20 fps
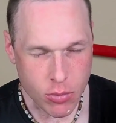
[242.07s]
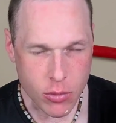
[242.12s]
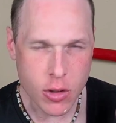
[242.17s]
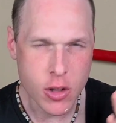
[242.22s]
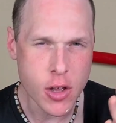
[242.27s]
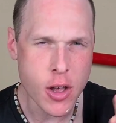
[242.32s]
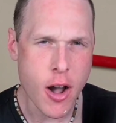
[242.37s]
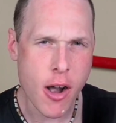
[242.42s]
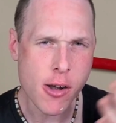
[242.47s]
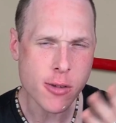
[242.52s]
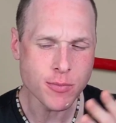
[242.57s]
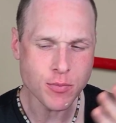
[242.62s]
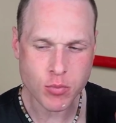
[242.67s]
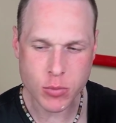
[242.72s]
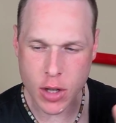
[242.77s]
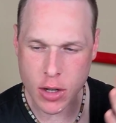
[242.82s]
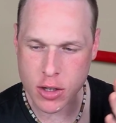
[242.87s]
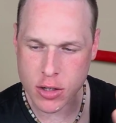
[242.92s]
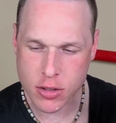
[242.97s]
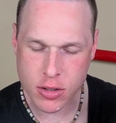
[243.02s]
Yeah,
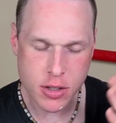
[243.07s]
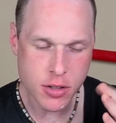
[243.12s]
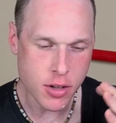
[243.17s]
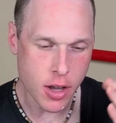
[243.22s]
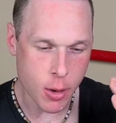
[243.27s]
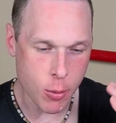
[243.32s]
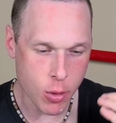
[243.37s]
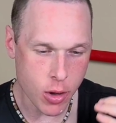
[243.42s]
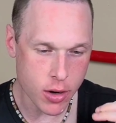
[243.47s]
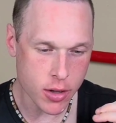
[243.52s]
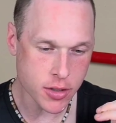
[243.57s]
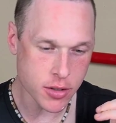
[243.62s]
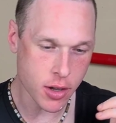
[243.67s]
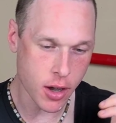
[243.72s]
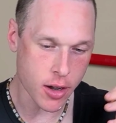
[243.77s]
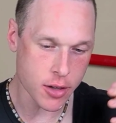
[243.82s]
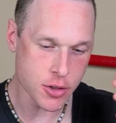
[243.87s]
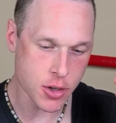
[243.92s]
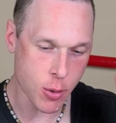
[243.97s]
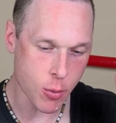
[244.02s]
I couldn't decide what kind of
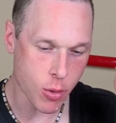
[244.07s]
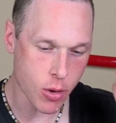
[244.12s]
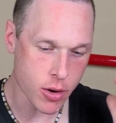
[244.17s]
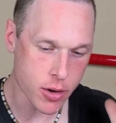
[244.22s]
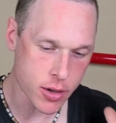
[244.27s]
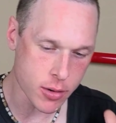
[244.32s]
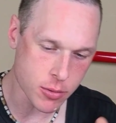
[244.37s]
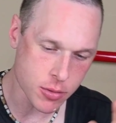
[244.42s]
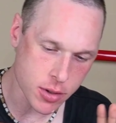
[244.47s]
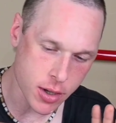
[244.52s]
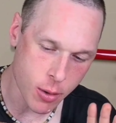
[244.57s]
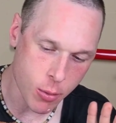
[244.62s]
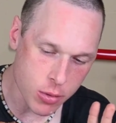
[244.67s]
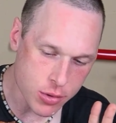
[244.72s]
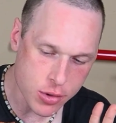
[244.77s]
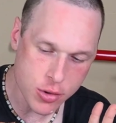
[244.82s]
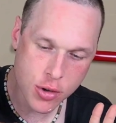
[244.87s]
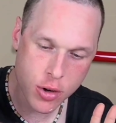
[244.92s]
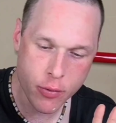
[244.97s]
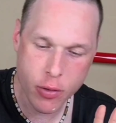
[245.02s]
sides I wanted. I
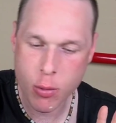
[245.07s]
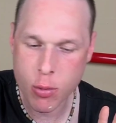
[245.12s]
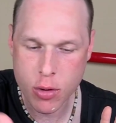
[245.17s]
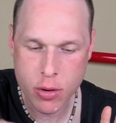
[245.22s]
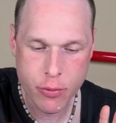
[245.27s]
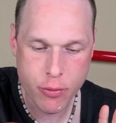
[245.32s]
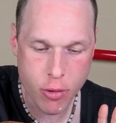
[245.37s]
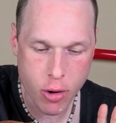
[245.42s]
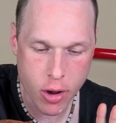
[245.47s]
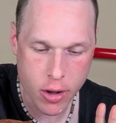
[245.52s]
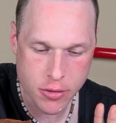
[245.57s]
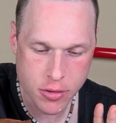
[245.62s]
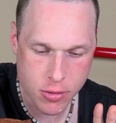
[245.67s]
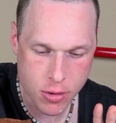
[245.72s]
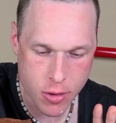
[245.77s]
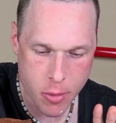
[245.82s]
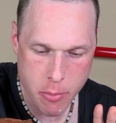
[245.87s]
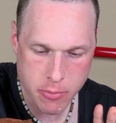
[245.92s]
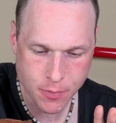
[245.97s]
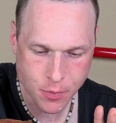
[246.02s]
wasn't sure if I wanted fries or
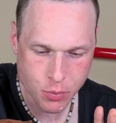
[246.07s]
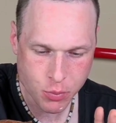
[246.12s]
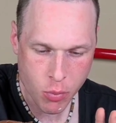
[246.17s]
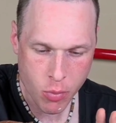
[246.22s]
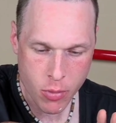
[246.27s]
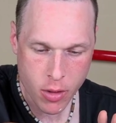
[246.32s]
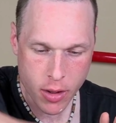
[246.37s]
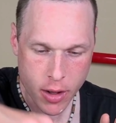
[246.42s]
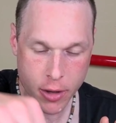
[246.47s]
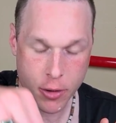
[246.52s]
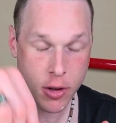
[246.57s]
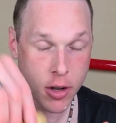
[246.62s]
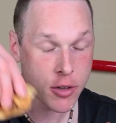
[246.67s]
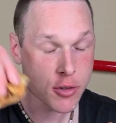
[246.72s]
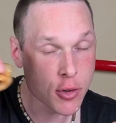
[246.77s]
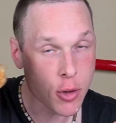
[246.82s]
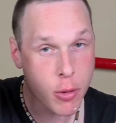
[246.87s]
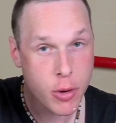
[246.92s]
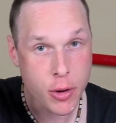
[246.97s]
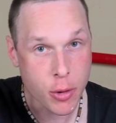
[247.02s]
not. And you guys
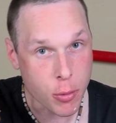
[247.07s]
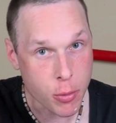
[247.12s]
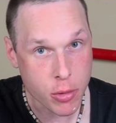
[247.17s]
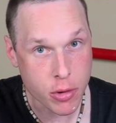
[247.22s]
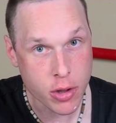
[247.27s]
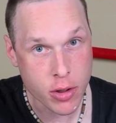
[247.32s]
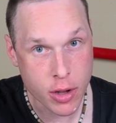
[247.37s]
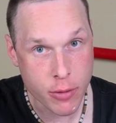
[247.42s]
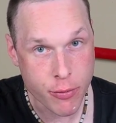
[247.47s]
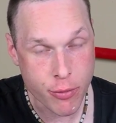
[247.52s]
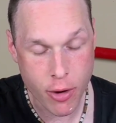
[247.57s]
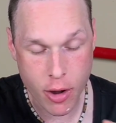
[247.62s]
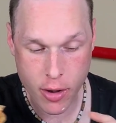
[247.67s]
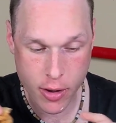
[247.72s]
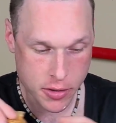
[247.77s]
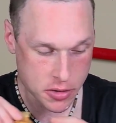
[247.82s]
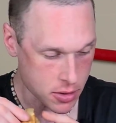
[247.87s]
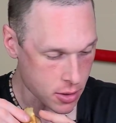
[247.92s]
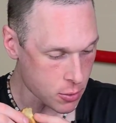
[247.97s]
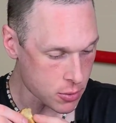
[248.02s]
know I don't really like
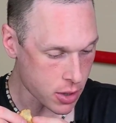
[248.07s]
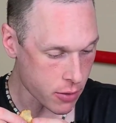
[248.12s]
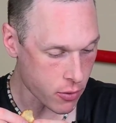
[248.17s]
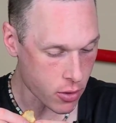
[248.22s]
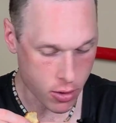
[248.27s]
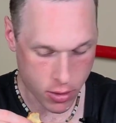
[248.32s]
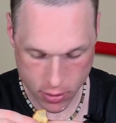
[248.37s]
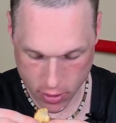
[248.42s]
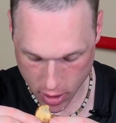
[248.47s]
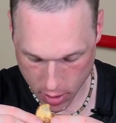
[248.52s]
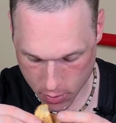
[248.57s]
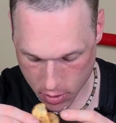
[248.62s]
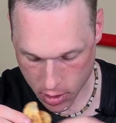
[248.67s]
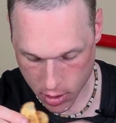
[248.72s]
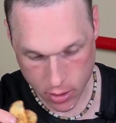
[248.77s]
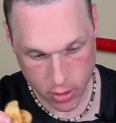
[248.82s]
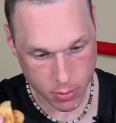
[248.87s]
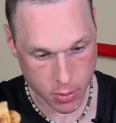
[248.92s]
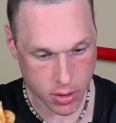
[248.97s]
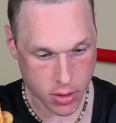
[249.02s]
fries. I always have a hard time
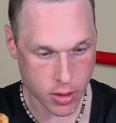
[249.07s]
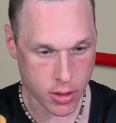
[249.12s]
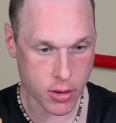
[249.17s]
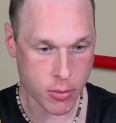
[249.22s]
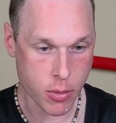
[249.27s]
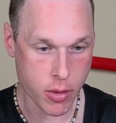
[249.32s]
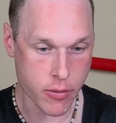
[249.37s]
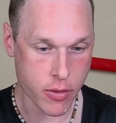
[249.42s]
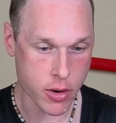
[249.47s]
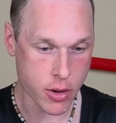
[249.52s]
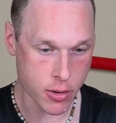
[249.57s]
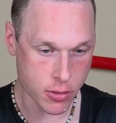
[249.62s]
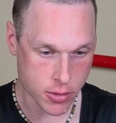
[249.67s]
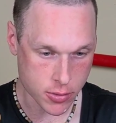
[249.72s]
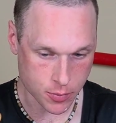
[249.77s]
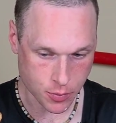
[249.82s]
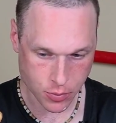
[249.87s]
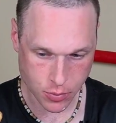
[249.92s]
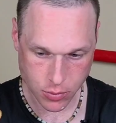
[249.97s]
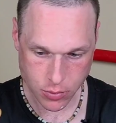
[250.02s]
eating them at the end of my videos.
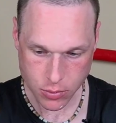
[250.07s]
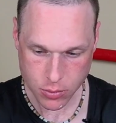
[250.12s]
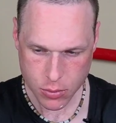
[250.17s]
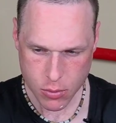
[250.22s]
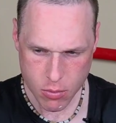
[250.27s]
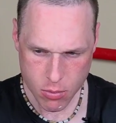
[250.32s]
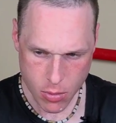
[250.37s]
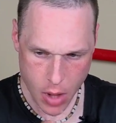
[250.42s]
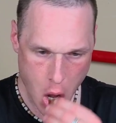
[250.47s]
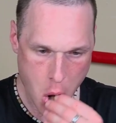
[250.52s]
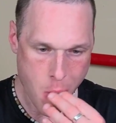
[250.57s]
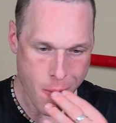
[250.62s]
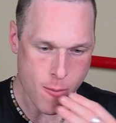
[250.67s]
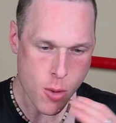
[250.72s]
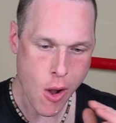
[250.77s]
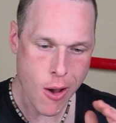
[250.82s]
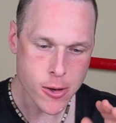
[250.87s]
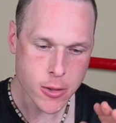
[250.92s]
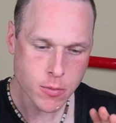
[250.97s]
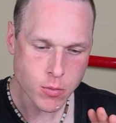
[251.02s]

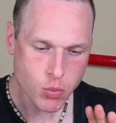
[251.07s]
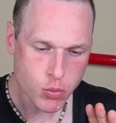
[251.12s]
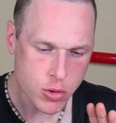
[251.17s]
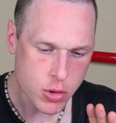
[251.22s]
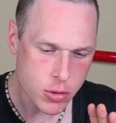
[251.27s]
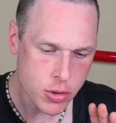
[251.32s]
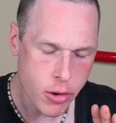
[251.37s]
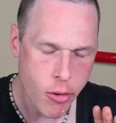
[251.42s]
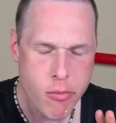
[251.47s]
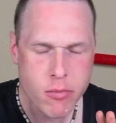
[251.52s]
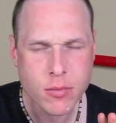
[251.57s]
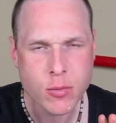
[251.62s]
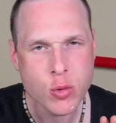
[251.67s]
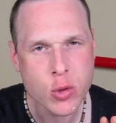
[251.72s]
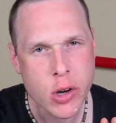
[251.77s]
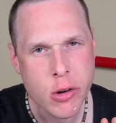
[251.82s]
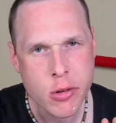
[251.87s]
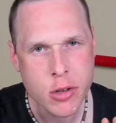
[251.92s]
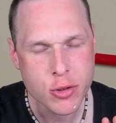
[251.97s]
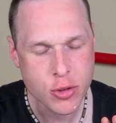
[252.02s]
So I was like,
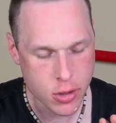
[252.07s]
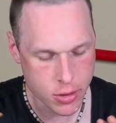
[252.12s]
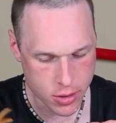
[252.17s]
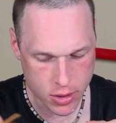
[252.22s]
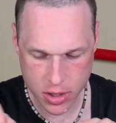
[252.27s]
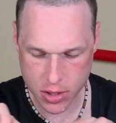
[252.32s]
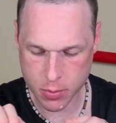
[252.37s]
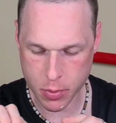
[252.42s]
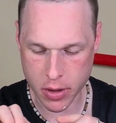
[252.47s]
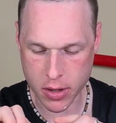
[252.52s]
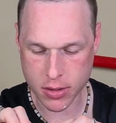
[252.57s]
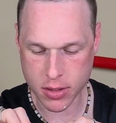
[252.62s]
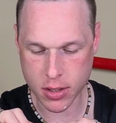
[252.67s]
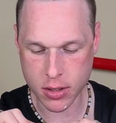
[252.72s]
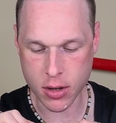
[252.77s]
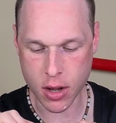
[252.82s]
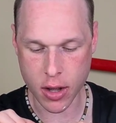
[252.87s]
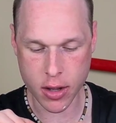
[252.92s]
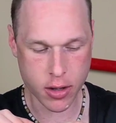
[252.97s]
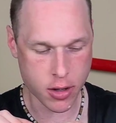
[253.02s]
why don't I try these spicy
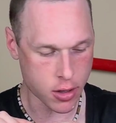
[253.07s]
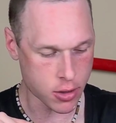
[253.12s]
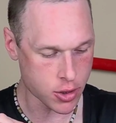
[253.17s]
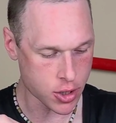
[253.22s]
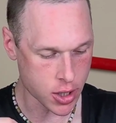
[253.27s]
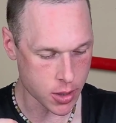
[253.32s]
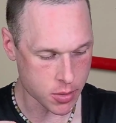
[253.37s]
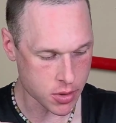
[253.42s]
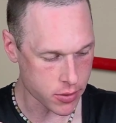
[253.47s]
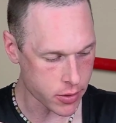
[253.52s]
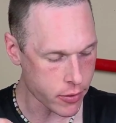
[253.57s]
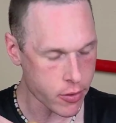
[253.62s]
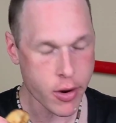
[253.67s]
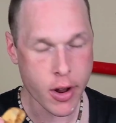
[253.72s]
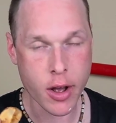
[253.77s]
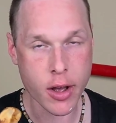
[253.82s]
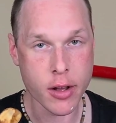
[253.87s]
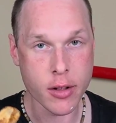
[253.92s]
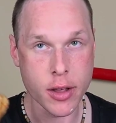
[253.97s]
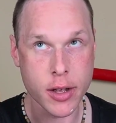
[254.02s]
die-cut chips? I
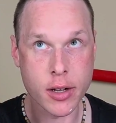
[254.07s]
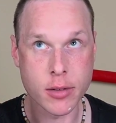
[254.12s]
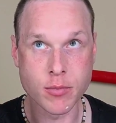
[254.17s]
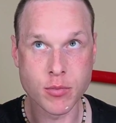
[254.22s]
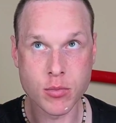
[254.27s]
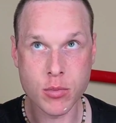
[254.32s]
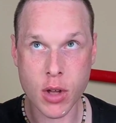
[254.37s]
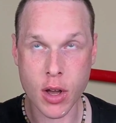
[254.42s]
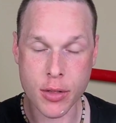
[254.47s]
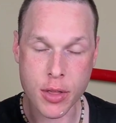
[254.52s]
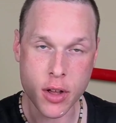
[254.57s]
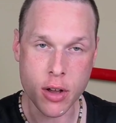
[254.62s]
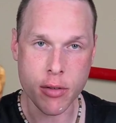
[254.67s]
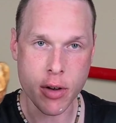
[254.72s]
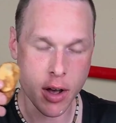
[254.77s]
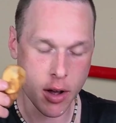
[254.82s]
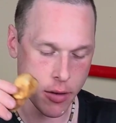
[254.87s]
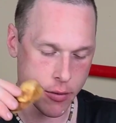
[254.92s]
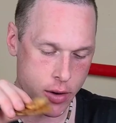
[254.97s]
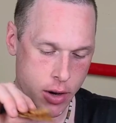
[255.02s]
think
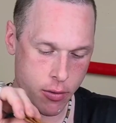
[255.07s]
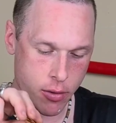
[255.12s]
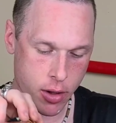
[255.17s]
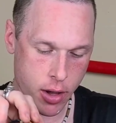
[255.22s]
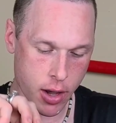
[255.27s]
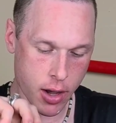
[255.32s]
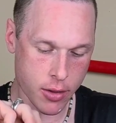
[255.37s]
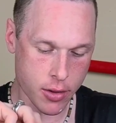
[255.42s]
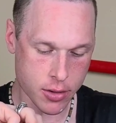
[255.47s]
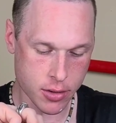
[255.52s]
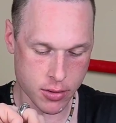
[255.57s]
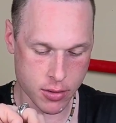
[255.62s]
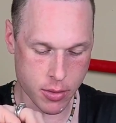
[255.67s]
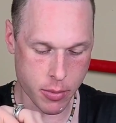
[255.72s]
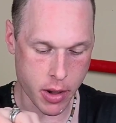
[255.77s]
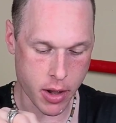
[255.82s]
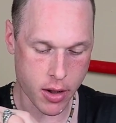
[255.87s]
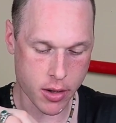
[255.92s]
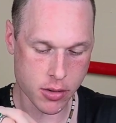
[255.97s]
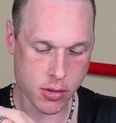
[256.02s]
I've definitely had these in the
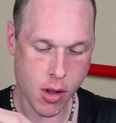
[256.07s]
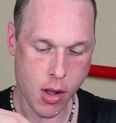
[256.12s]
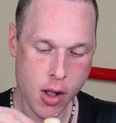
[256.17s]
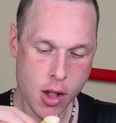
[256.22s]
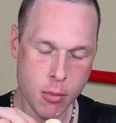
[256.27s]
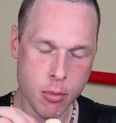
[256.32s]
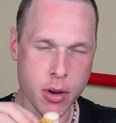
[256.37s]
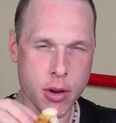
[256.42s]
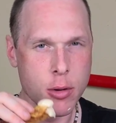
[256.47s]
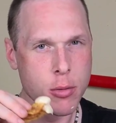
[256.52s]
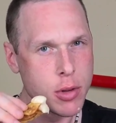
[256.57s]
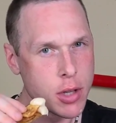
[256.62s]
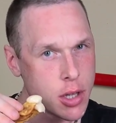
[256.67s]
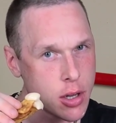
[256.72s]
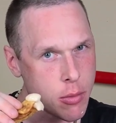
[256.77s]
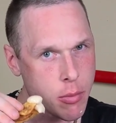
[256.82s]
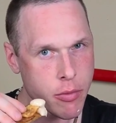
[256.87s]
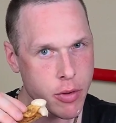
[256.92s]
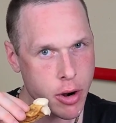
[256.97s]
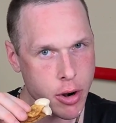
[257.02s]
past, but I don't eat
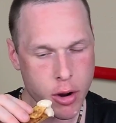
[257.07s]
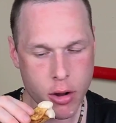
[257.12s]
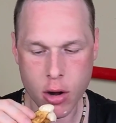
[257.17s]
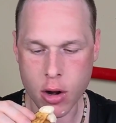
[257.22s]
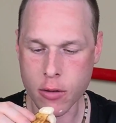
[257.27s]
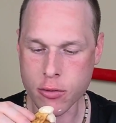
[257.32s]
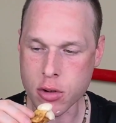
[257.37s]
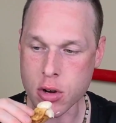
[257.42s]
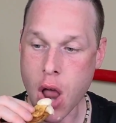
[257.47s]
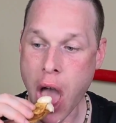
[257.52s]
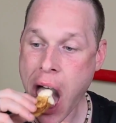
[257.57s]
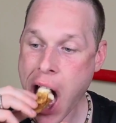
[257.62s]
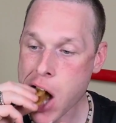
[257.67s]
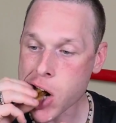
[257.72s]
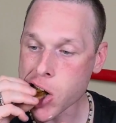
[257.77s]
them very often.